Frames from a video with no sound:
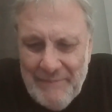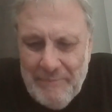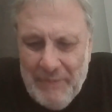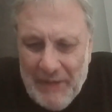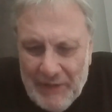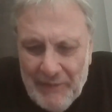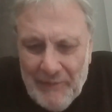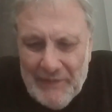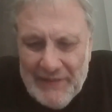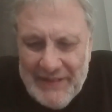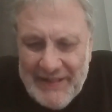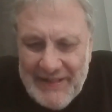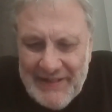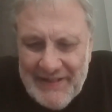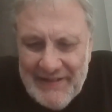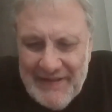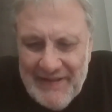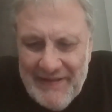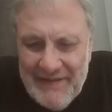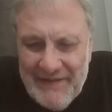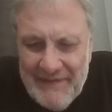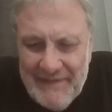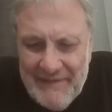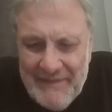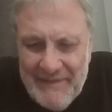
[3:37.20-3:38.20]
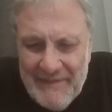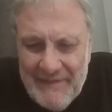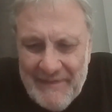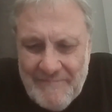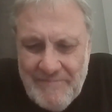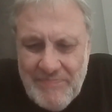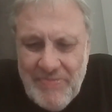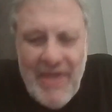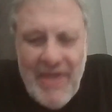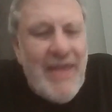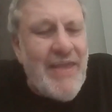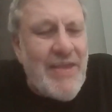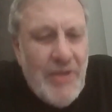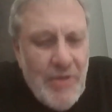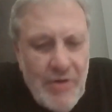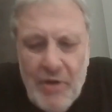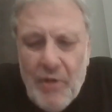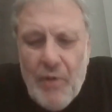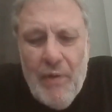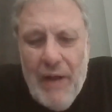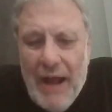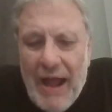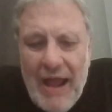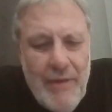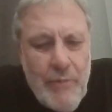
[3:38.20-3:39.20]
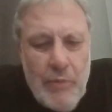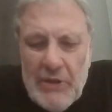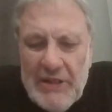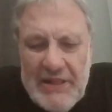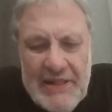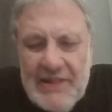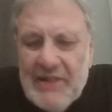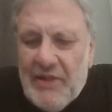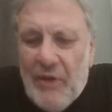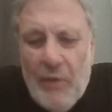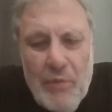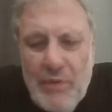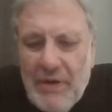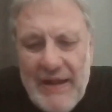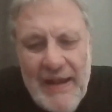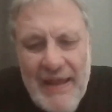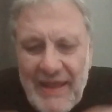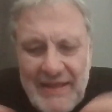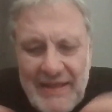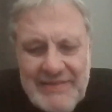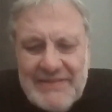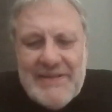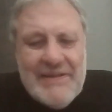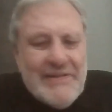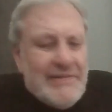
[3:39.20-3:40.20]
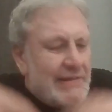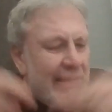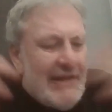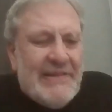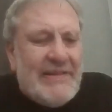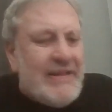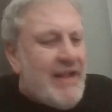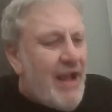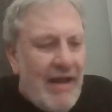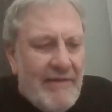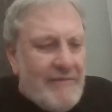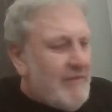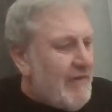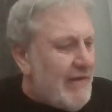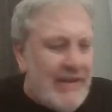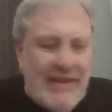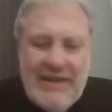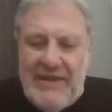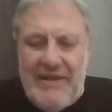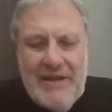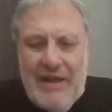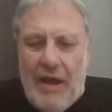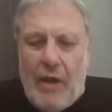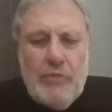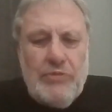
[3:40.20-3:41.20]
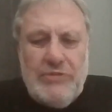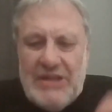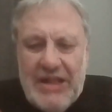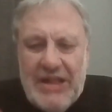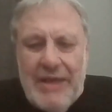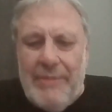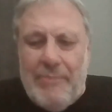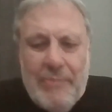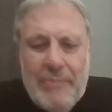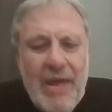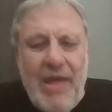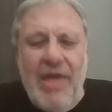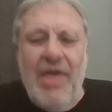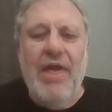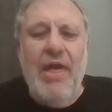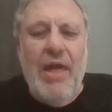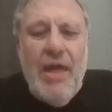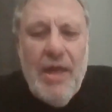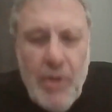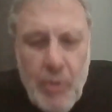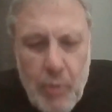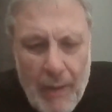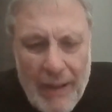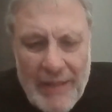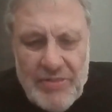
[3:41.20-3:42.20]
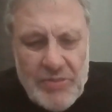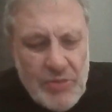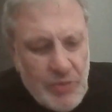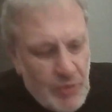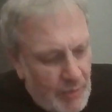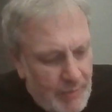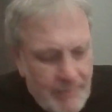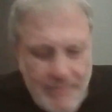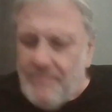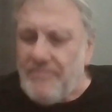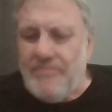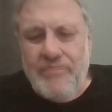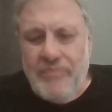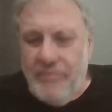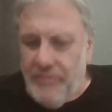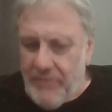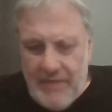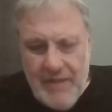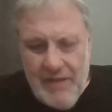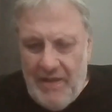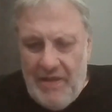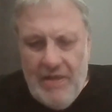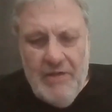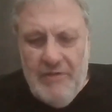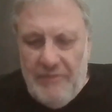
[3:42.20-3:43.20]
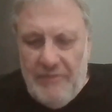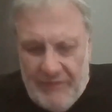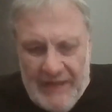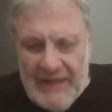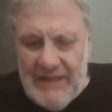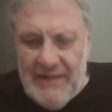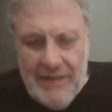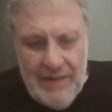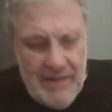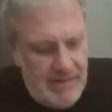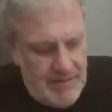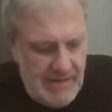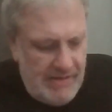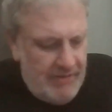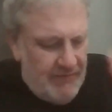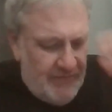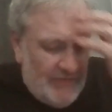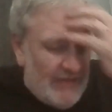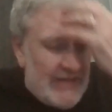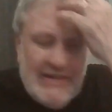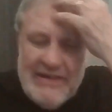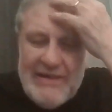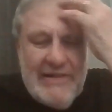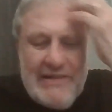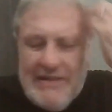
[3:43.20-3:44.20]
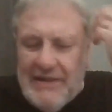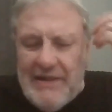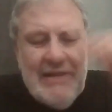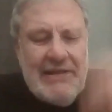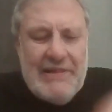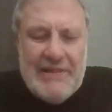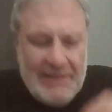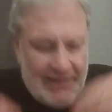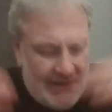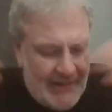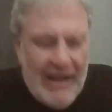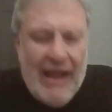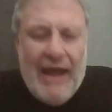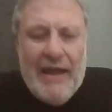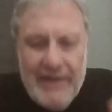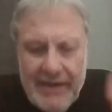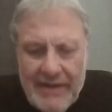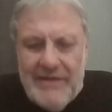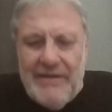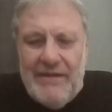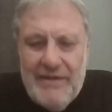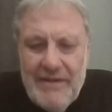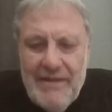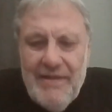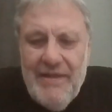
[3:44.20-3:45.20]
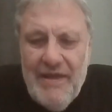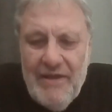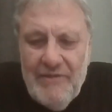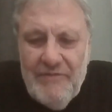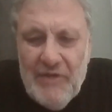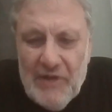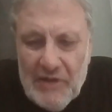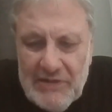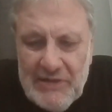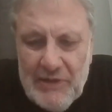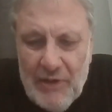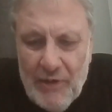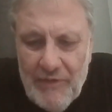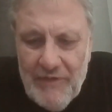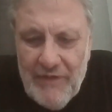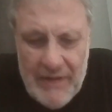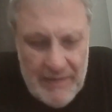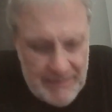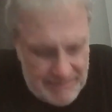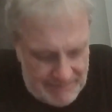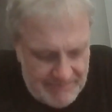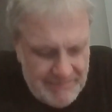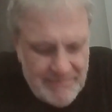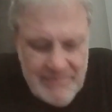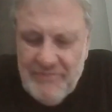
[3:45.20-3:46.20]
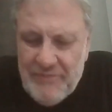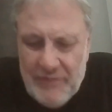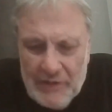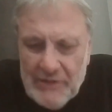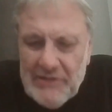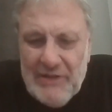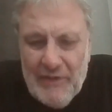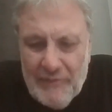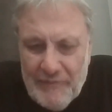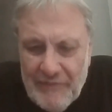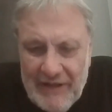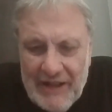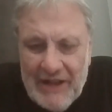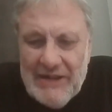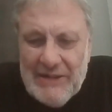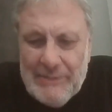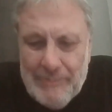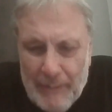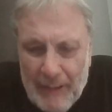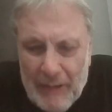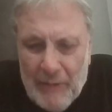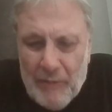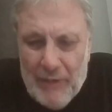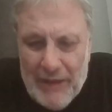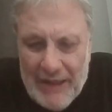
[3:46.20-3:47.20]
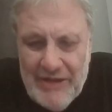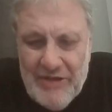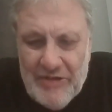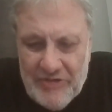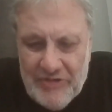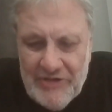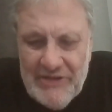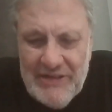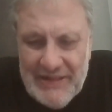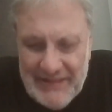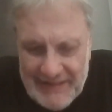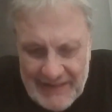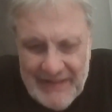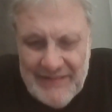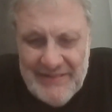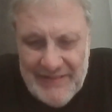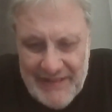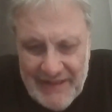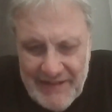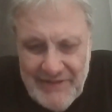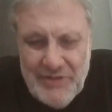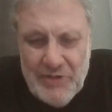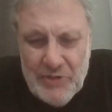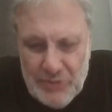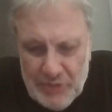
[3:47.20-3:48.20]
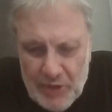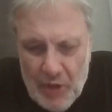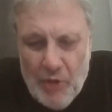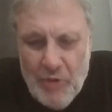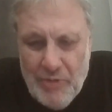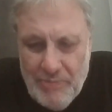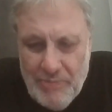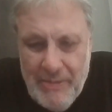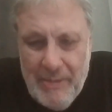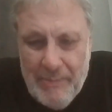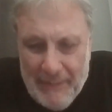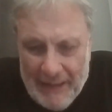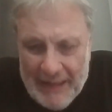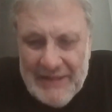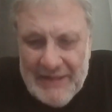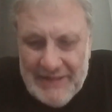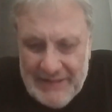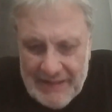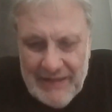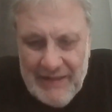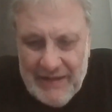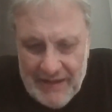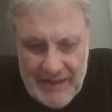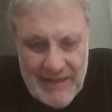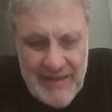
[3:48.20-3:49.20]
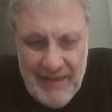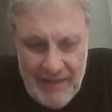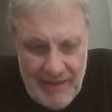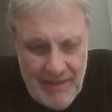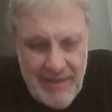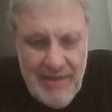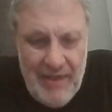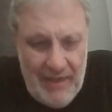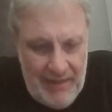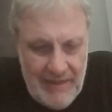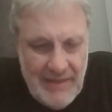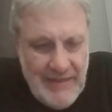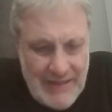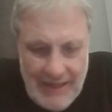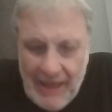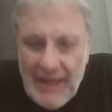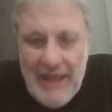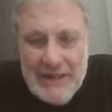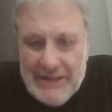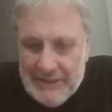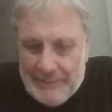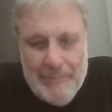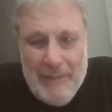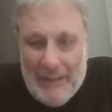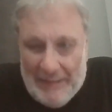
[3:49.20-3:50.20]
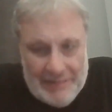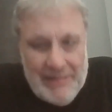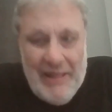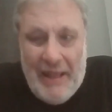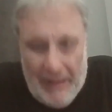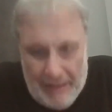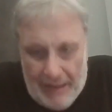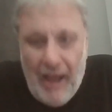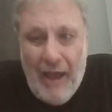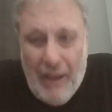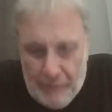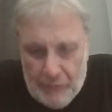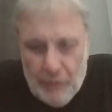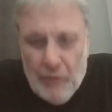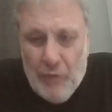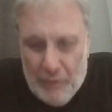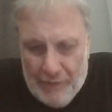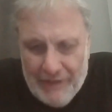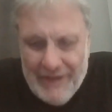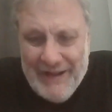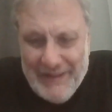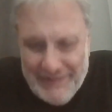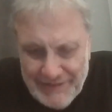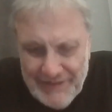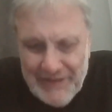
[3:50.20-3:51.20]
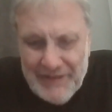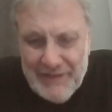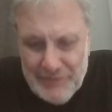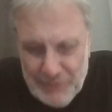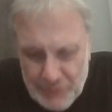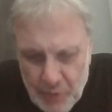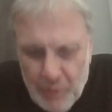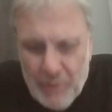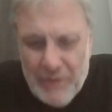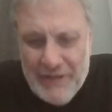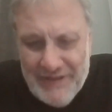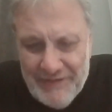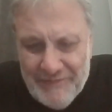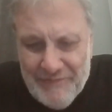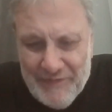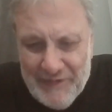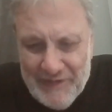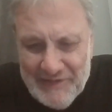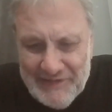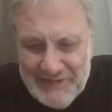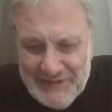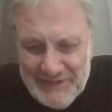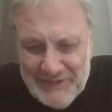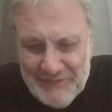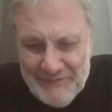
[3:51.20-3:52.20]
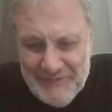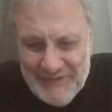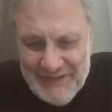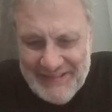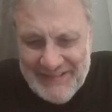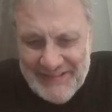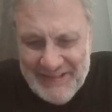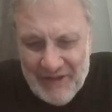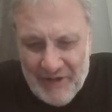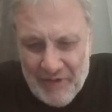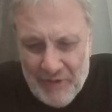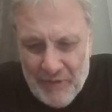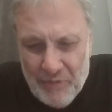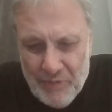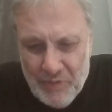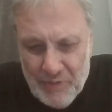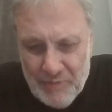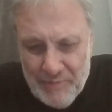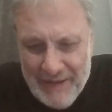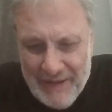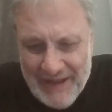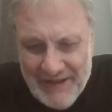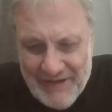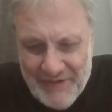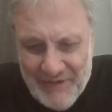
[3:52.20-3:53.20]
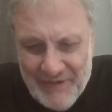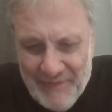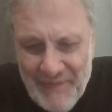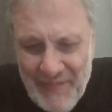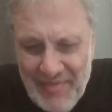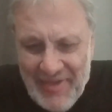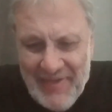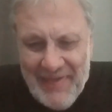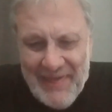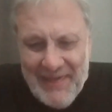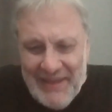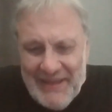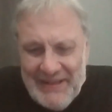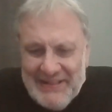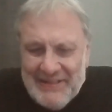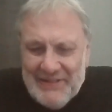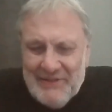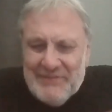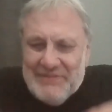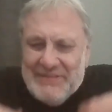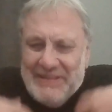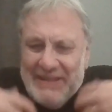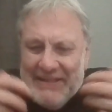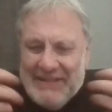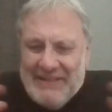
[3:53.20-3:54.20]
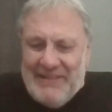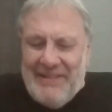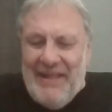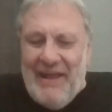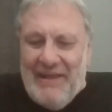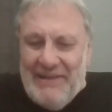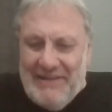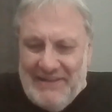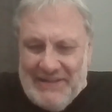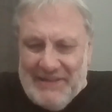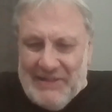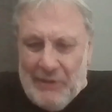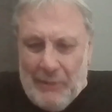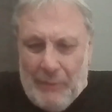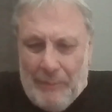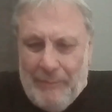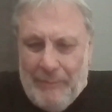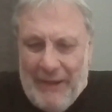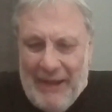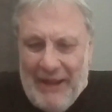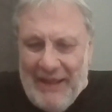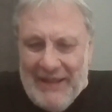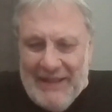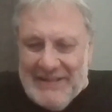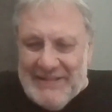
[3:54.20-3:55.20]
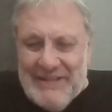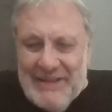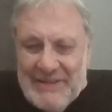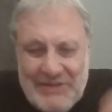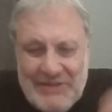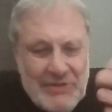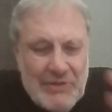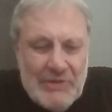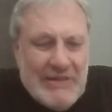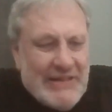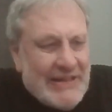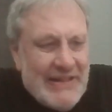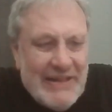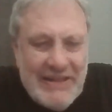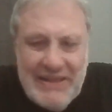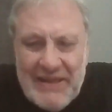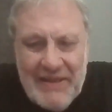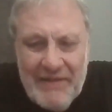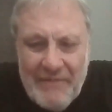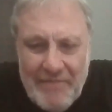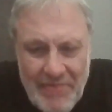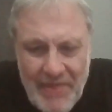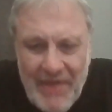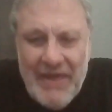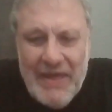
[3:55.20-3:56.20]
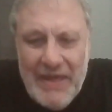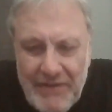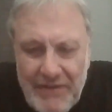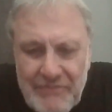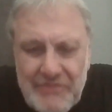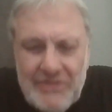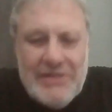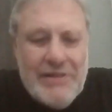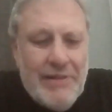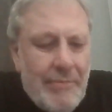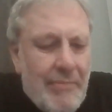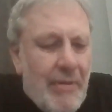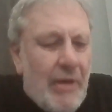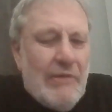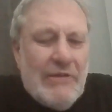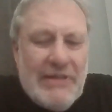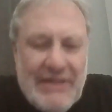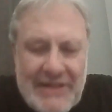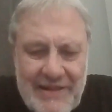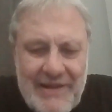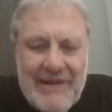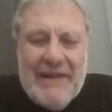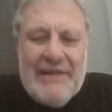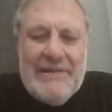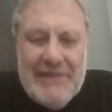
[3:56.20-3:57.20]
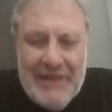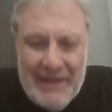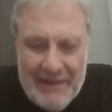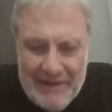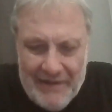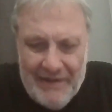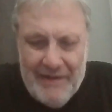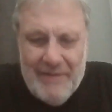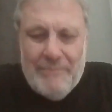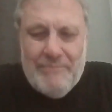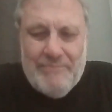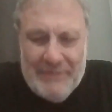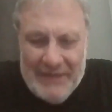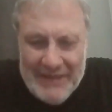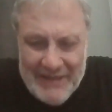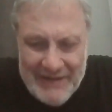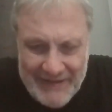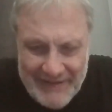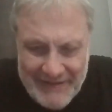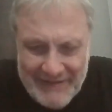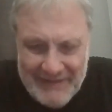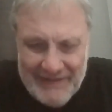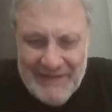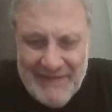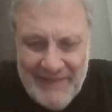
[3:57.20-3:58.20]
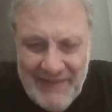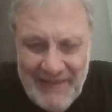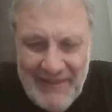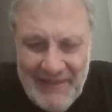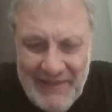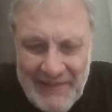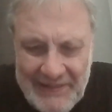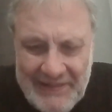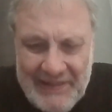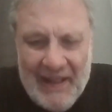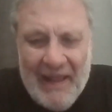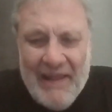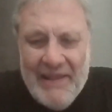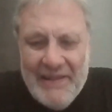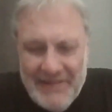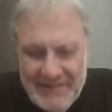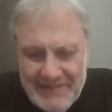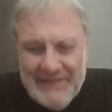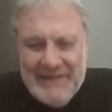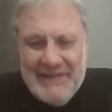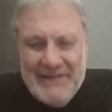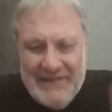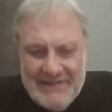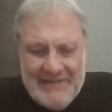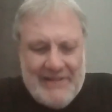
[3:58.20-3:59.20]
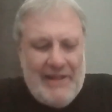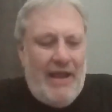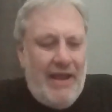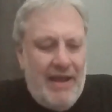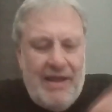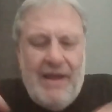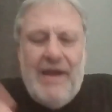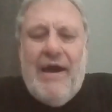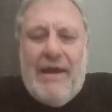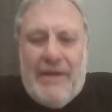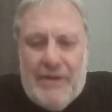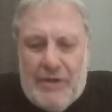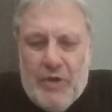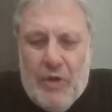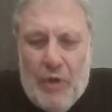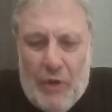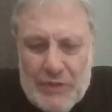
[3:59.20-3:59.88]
because uh, uh, you know i was so glad discovering how deep quantum th- uh, physicists are in philosoph- uh, philosophical speculations and then you told me basically yes but they are already doing philosophy in their own way no it's not this nice surprise that you see even the most radical empirical scientists are